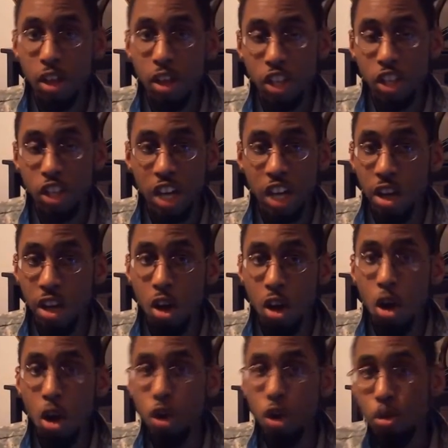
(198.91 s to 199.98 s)
You got
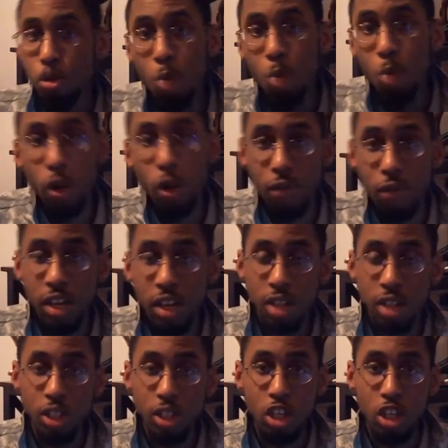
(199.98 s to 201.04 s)
all your Moe
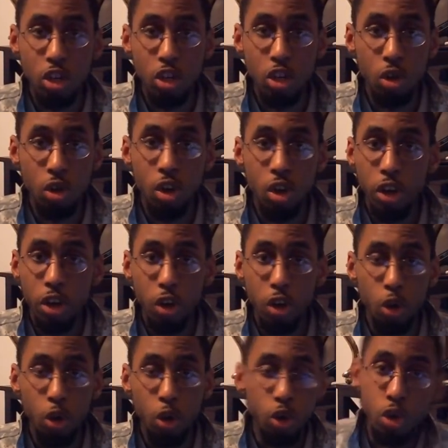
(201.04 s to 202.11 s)
fans here, and
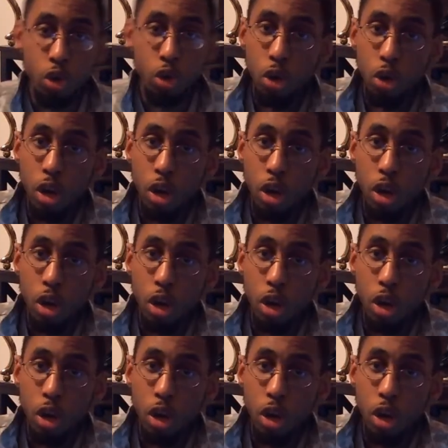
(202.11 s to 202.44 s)
all your